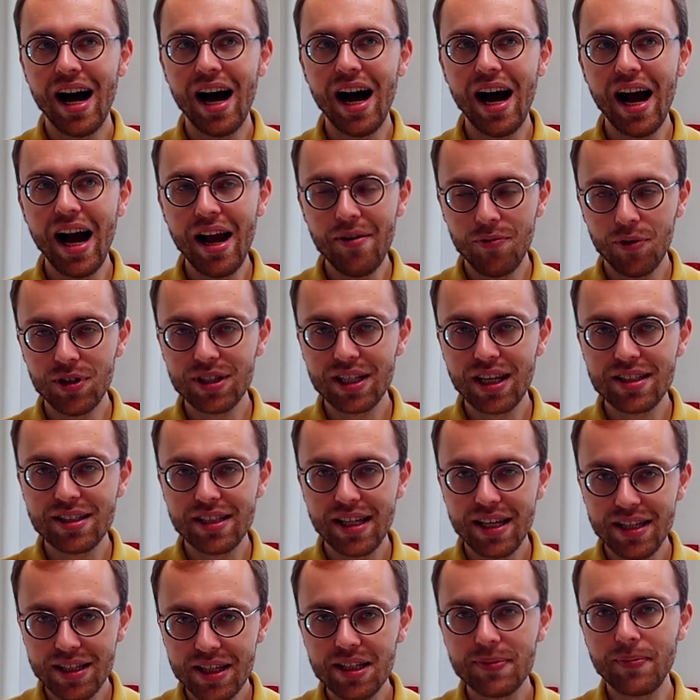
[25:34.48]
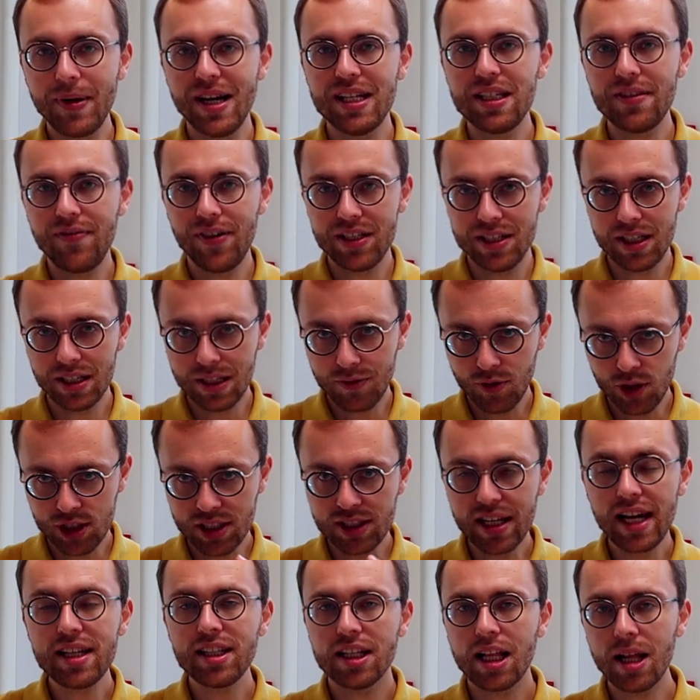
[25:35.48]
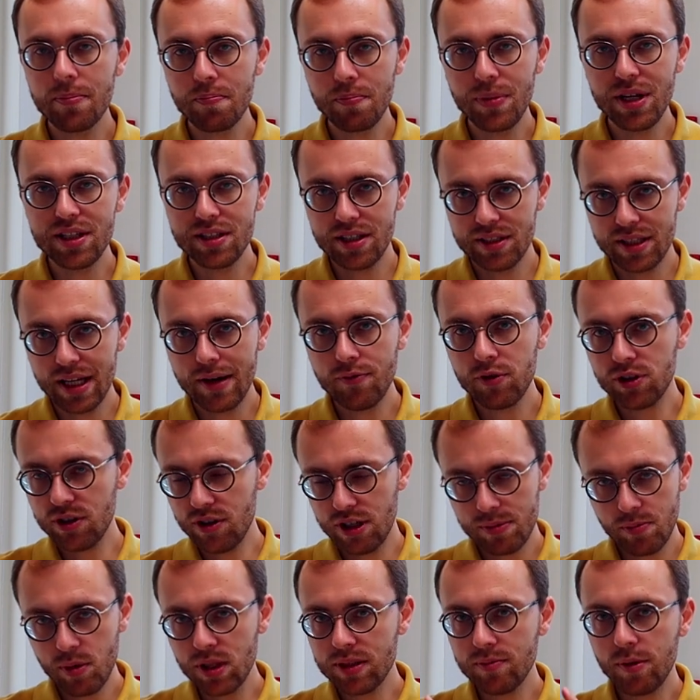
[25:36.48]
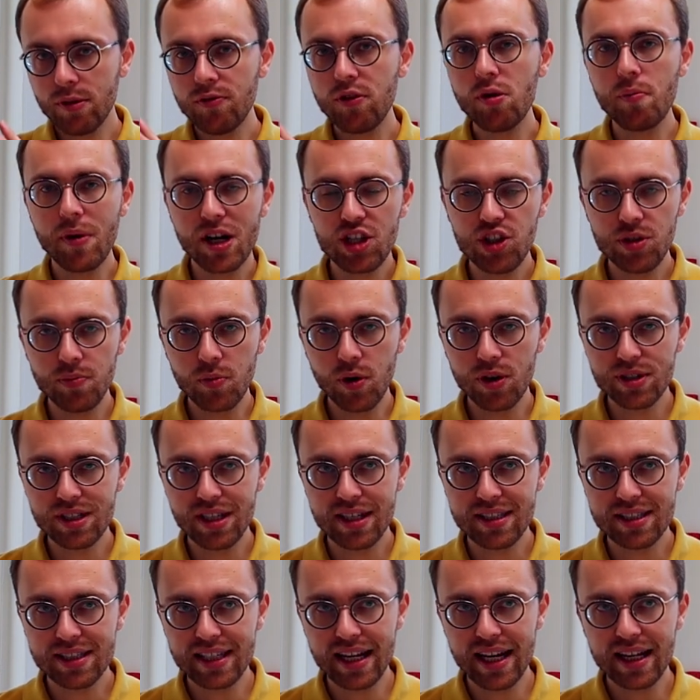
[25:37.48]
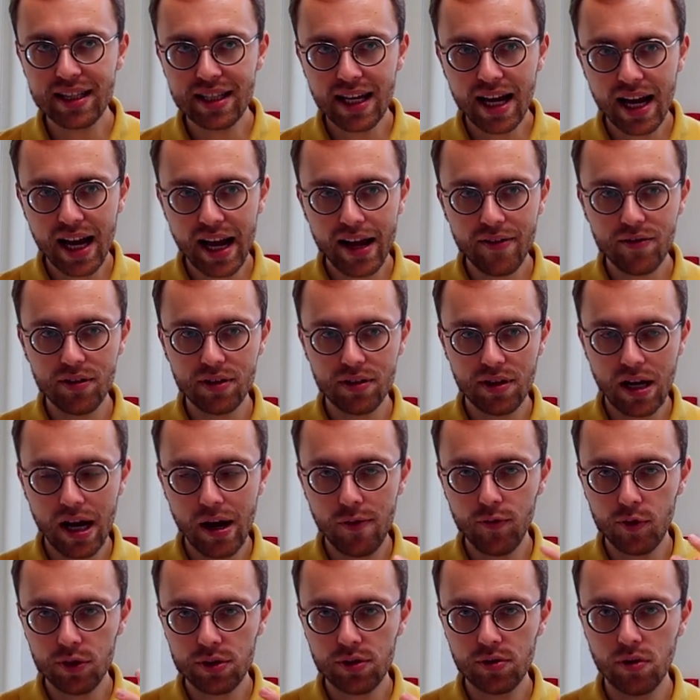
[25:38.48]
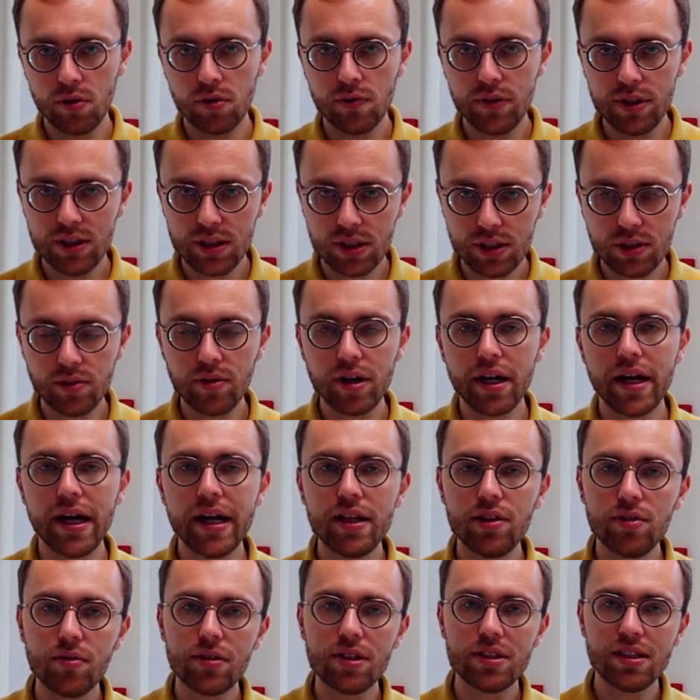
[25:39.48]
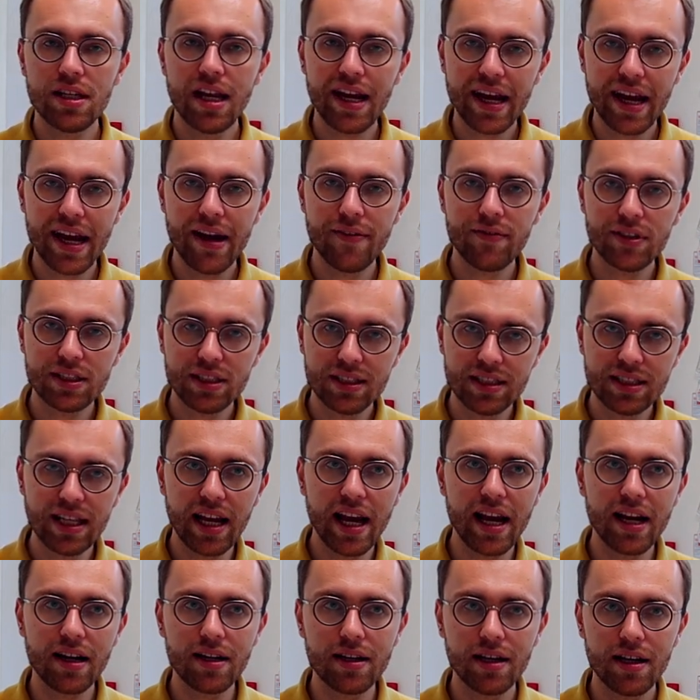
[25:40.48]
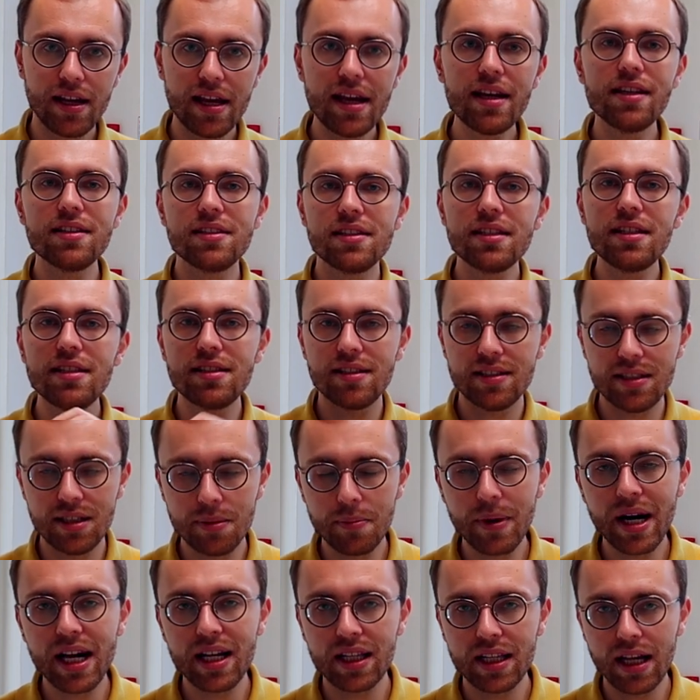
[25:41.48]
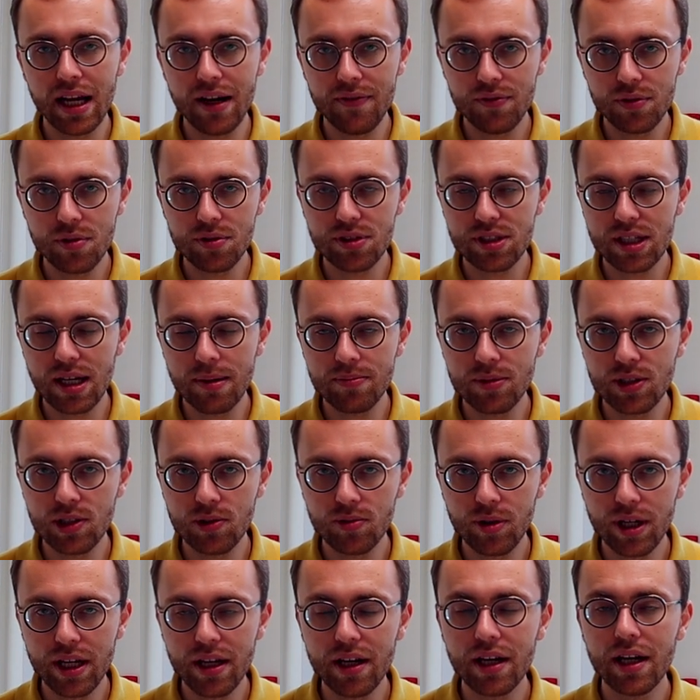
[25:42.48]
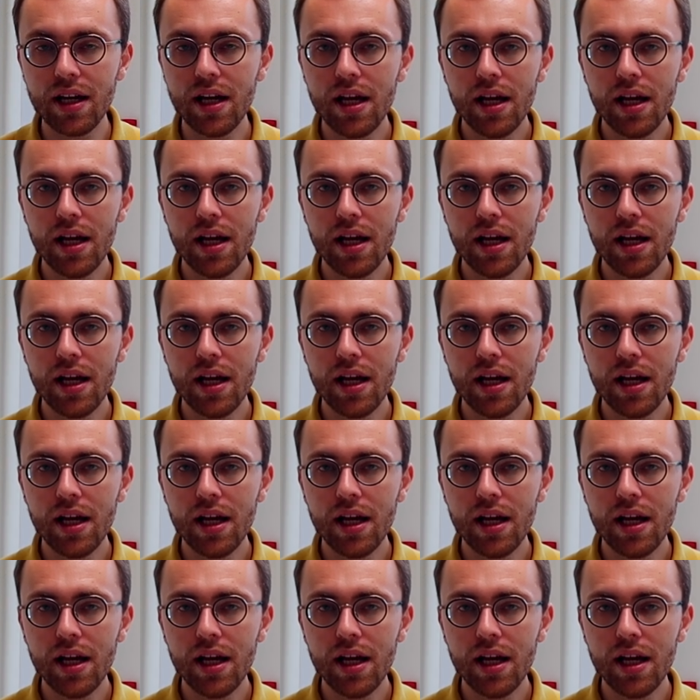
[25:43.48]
I was, let's say, despite the fact that it was a nightclub business, I was responsible for much more than that. I was always trying to, let's say, have a tech exist in my life to some degree.